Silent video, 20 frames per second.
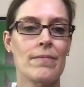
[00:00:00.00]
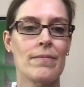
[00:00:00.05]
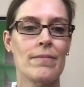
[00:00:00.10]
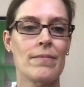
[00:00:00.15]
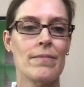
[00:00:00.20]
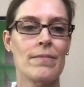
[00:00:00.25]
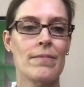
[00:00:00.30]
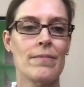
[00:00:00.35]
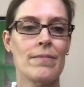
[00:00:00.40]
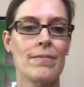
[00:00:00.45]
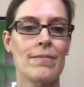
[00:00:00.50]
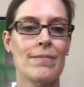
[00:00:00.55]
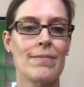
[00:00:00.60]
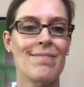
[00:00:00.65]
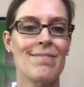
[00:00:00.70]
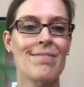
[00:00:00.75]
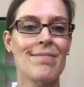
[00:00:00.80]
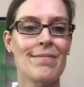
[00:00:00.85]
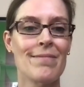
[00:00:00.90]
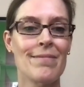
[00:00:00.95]

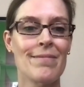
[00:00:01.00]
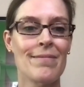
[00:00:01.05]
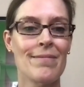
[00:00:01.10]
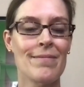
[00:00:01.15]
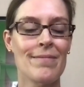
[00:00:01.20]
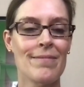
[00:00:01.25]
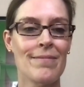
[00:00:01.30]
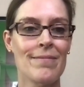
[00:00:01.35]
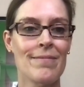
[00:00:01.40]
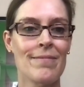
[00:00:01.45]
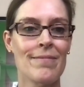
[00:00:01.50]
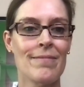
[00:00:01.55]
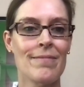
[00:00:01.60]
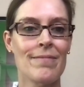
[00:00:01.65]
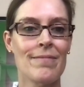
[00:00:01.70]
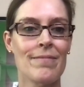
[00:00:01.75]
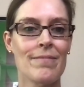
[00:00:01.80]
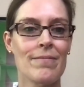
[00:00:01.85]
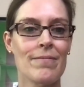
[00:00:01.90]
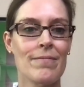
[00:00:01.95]

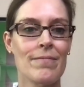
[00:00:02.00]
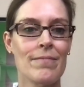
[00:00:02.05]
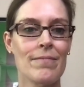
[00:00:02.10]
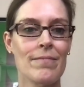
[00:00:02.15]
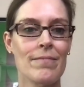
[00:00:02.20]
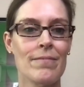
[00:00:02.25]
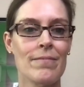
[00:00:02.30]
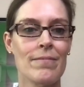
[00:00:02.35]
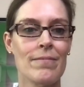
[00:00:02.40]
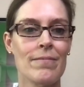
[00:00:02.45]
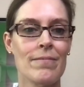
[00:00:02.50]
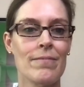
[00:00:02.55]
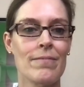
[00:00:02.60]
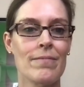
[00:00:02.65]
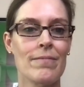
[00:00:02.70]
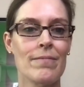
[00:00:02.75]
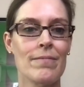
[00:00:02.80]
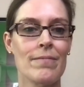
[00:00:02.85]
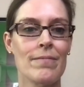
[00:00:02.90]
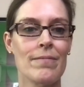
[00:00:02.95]

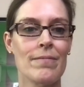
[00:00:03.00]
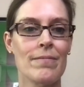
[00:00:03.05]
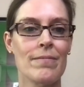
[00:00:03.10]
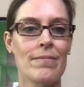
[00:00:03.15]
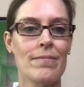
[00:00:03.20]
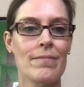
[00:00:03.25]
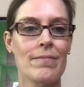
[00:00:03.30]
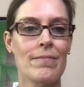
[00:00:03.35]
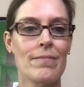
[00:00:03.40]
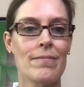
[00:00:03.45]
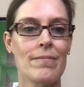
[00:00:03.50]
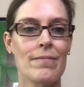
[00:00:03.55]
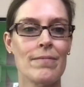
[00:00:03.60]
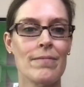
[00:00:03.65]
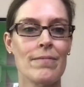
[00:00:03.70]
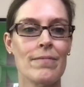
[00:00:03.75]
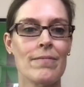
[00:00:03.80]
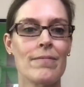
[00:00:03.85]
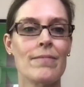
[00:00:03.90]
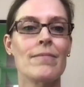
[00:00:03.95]

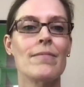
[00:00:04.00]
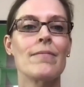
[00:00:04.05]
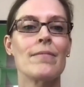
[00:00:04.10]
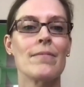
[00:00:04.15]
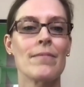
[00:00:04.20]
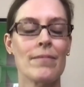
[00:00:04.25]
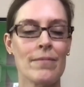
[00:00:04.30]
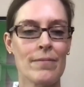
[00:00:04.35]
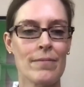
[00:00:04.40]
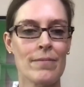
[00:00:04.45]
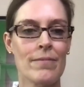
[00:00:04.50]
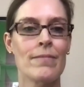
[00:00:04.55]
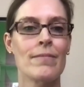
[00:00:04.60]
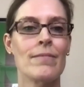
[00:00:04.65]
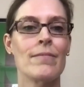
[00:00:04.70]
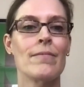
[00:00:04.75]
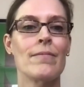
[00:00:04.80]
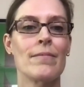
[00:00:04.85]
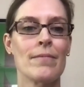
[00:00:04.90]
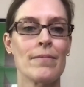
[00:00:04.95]

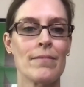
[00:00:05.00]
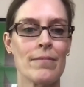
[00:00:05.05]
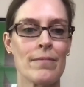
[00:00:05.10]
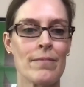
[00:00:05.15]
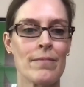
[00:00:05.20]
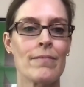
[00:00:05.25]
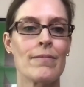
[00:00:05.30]
The person shown says nothing.